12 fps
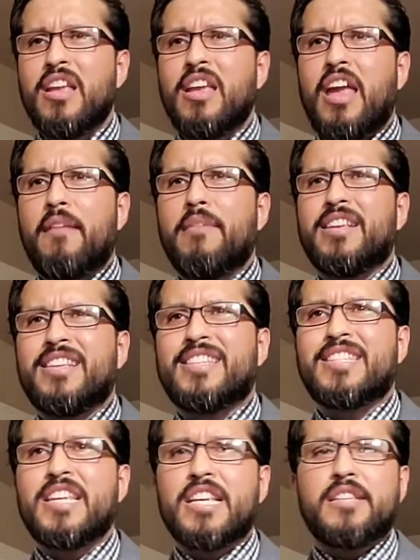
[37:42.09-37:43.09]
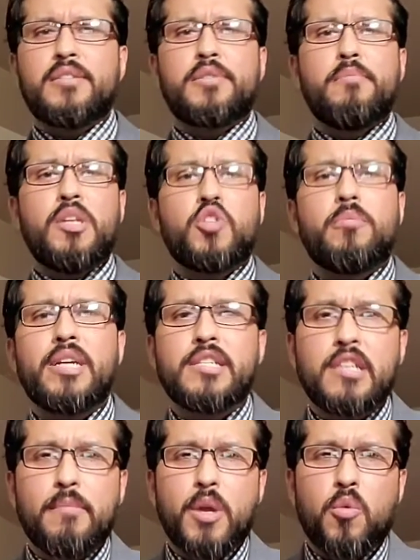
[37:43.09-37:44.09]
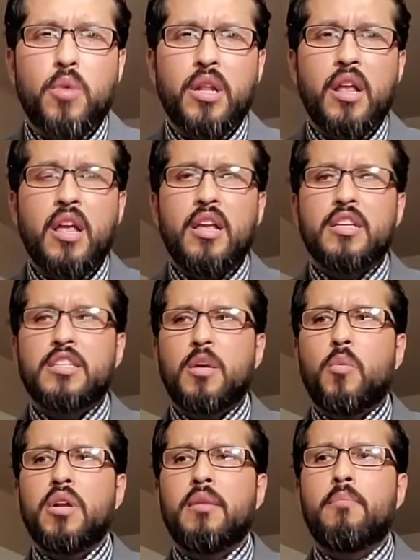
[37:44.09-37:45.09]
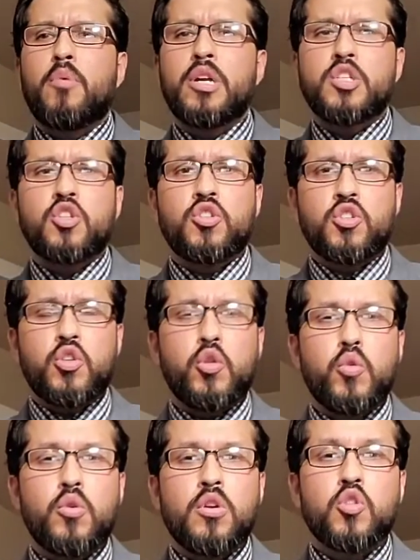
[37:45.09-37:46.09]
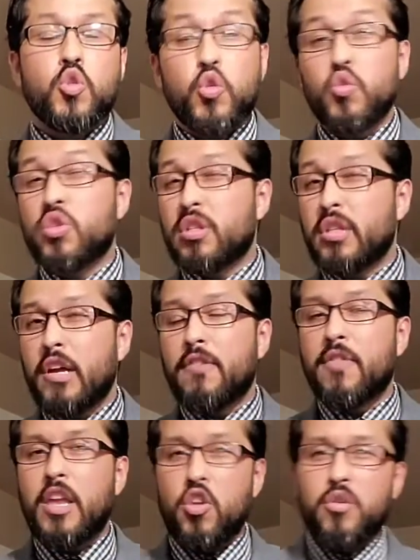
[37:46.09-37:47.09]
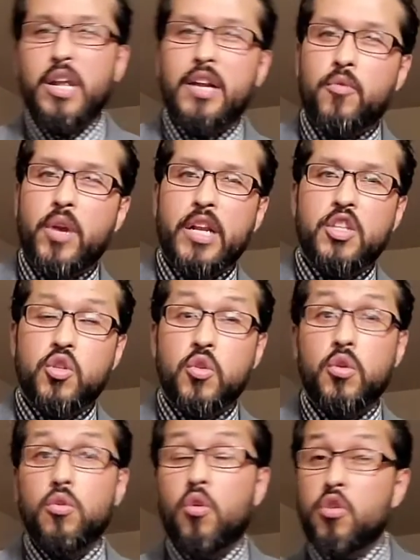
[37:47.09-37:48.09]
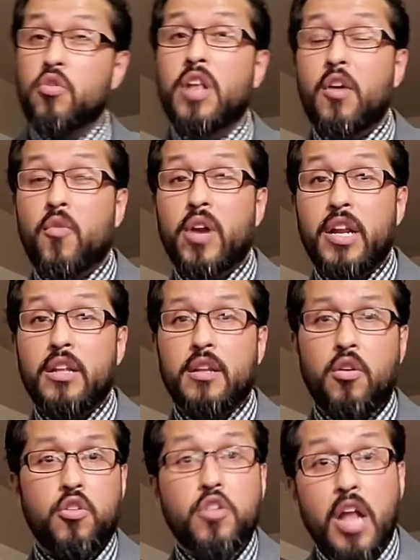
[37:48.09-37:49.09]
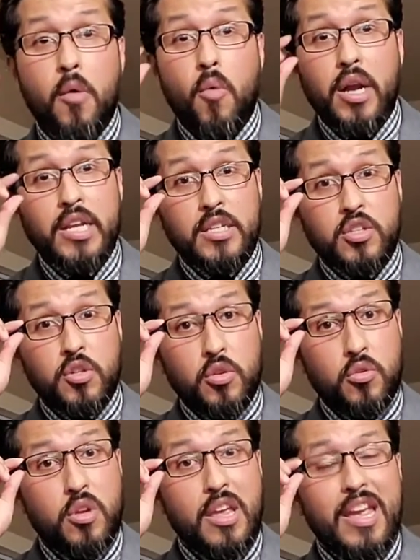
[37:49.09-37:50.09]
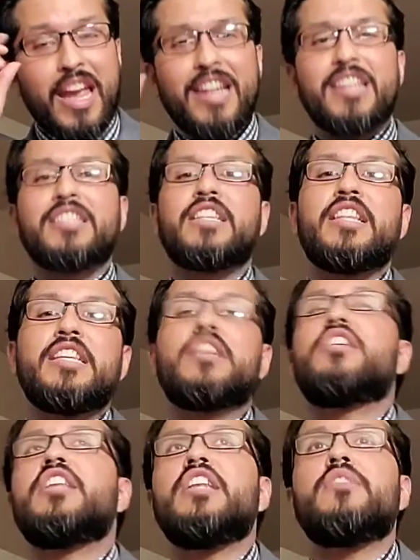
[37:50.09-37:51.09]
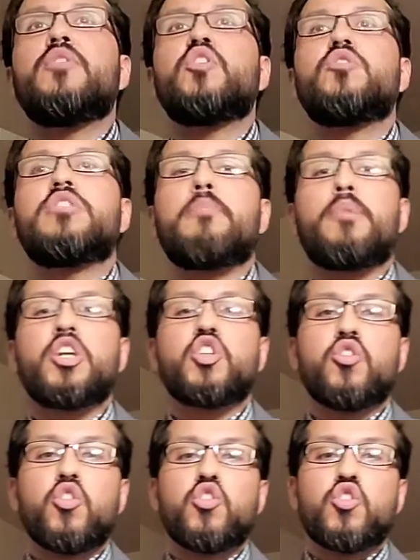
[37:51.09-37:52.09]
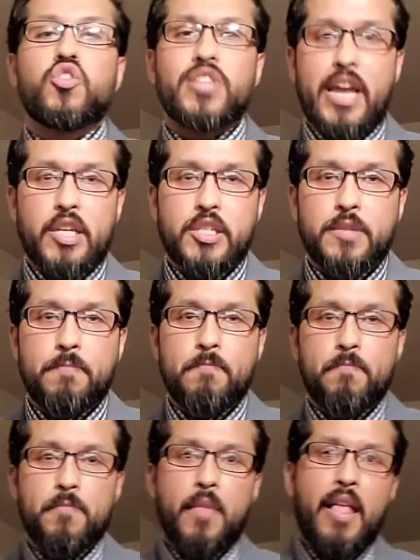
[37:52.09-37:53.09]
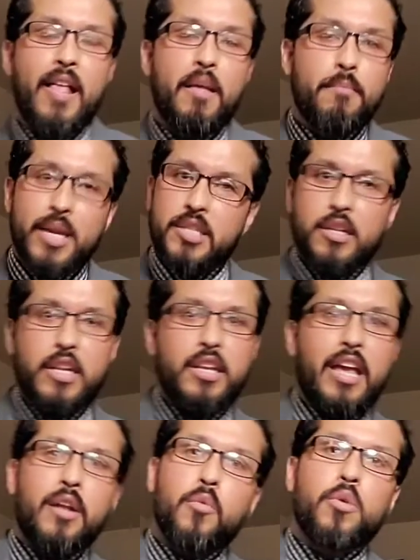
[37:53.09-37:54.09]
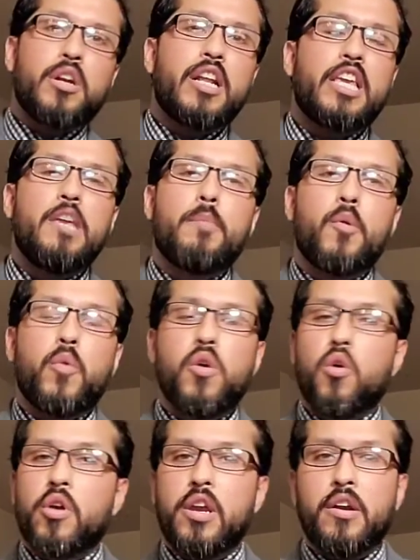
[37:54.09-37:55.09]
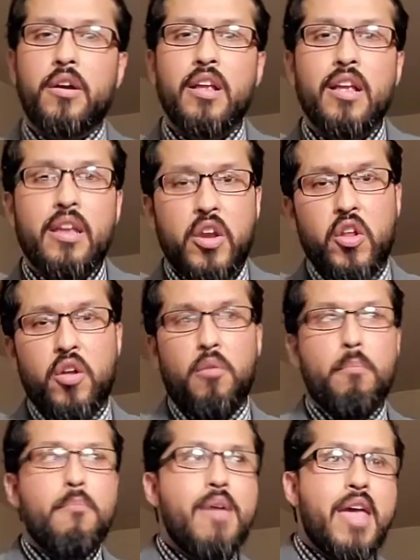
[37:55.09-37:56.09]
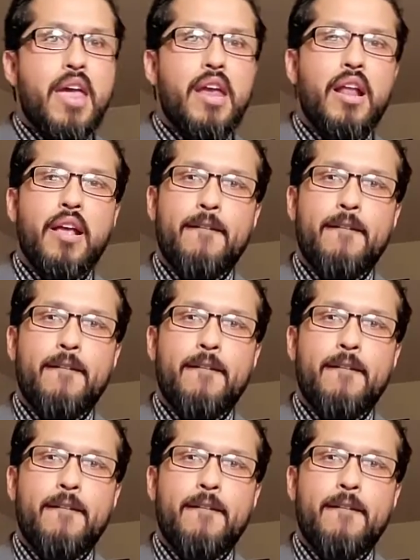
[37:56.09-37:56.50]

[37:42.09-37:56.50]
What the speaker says: it sickens me to my stomach when someone pressures you to do stuff that you're not ready to do, or you're not ready, or you're not wanting to do. And these are the individuals that pressure you to sex, basically. And we're gonna keep it real here. Men,